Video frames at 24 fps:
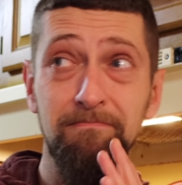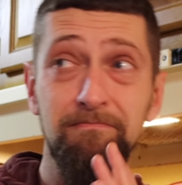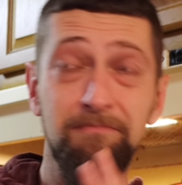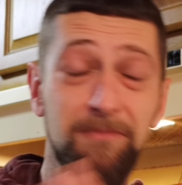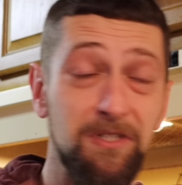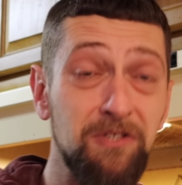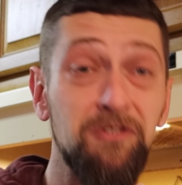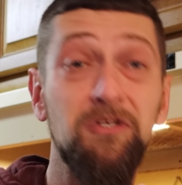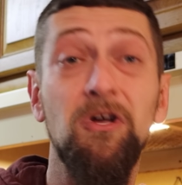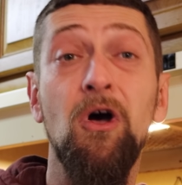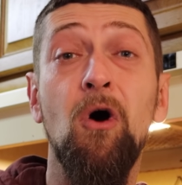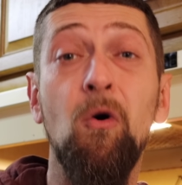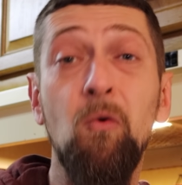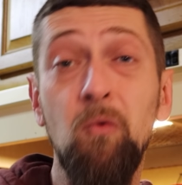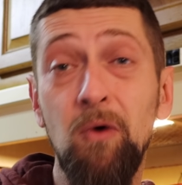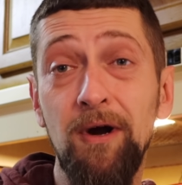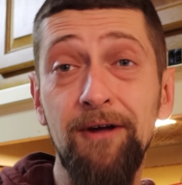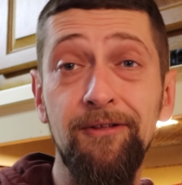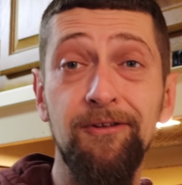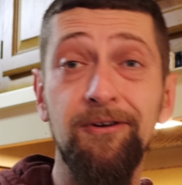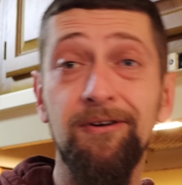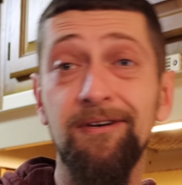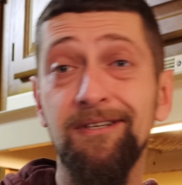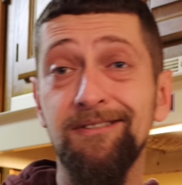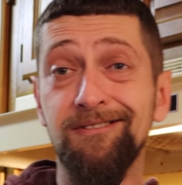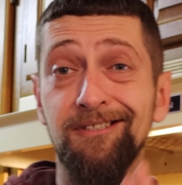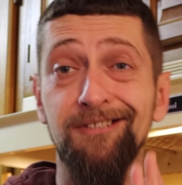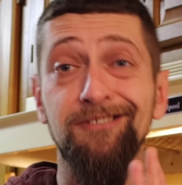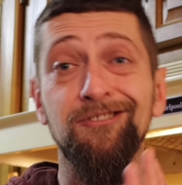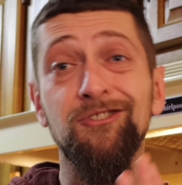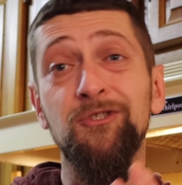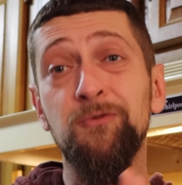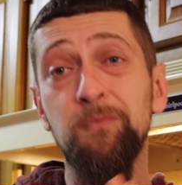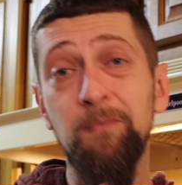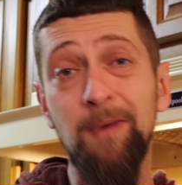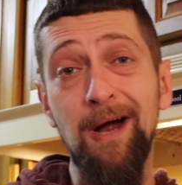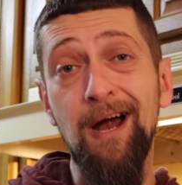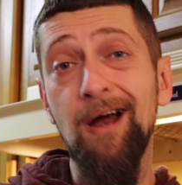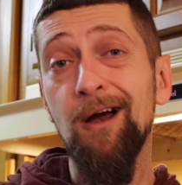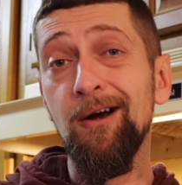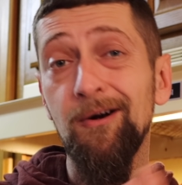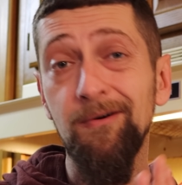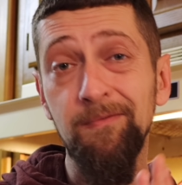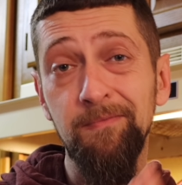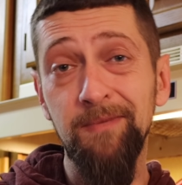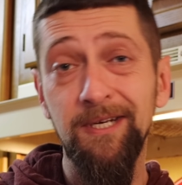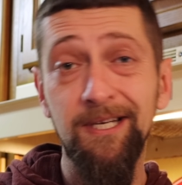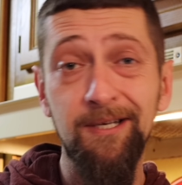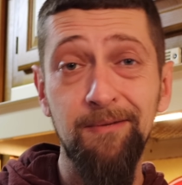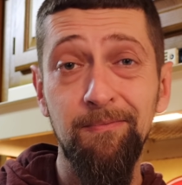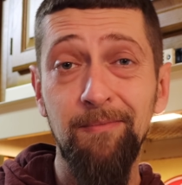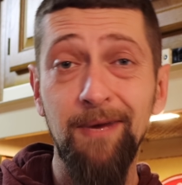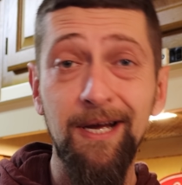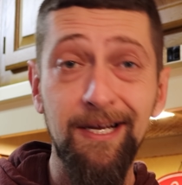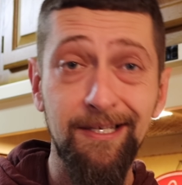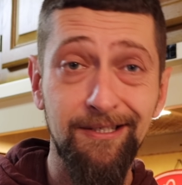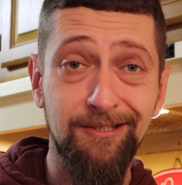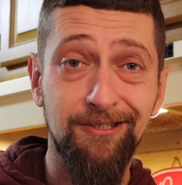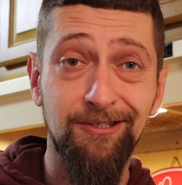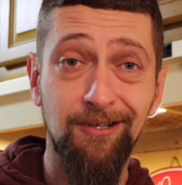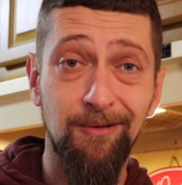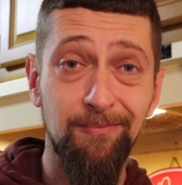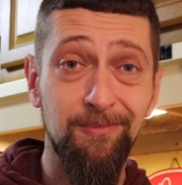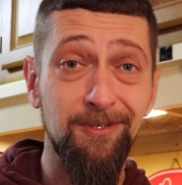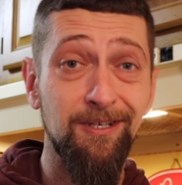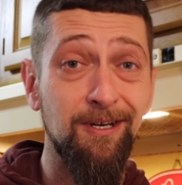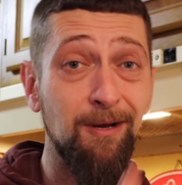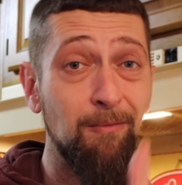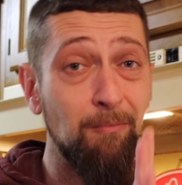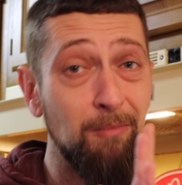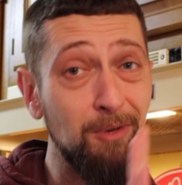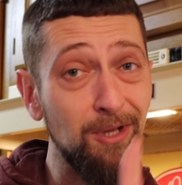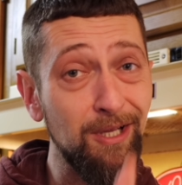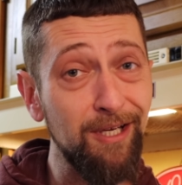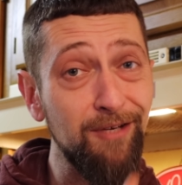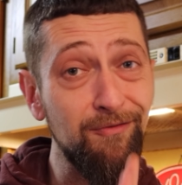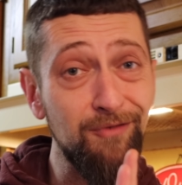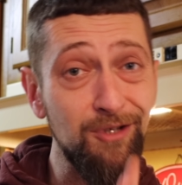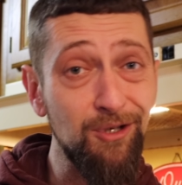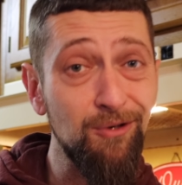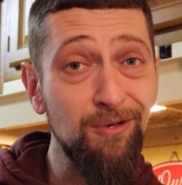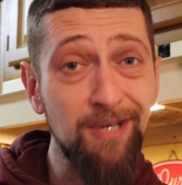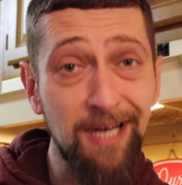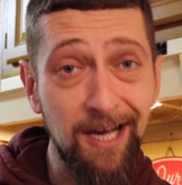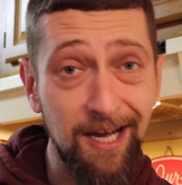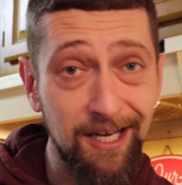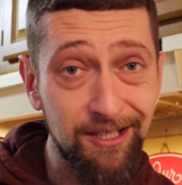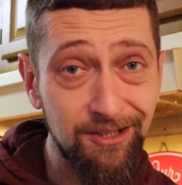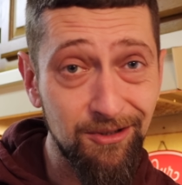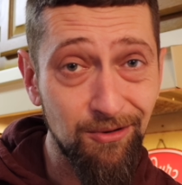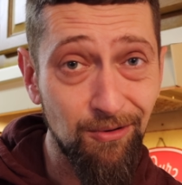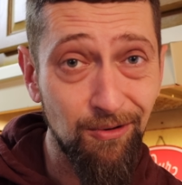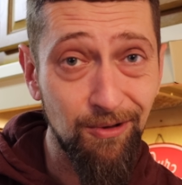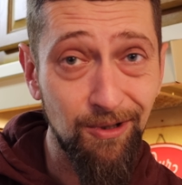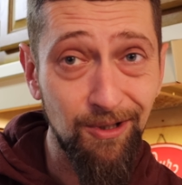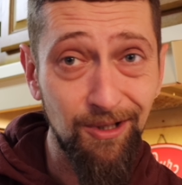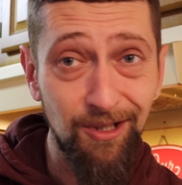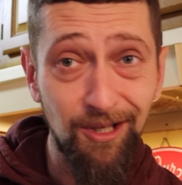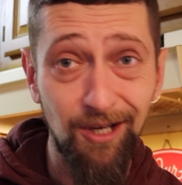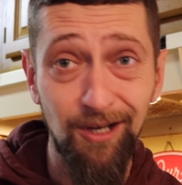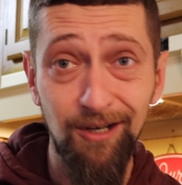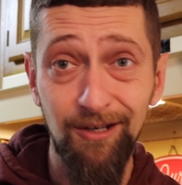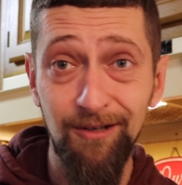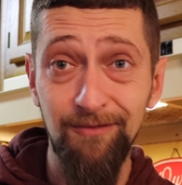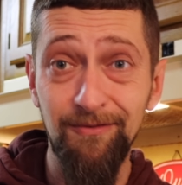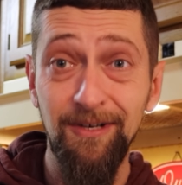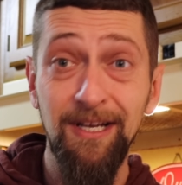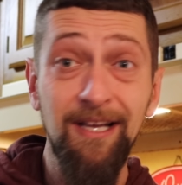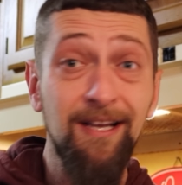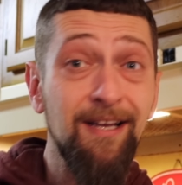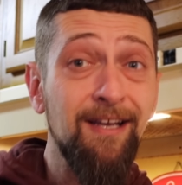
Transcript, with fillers: This cold weather has inspired me to make something I believe you guys are going to love